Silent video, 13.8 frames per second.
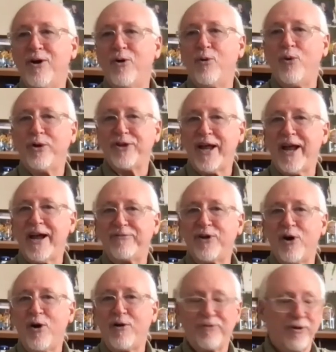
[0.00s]
what they have to
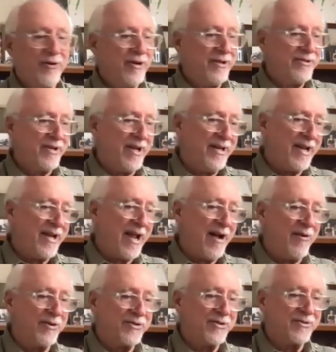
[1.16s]
offer and, and how
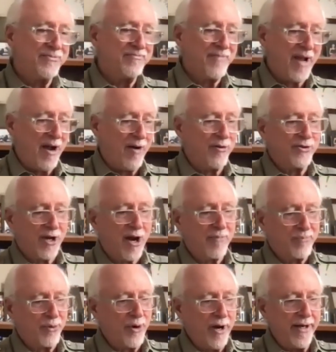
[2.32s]
it's how it's
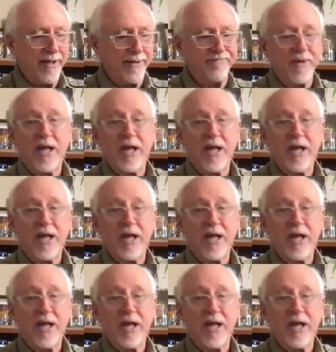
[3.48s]
operated.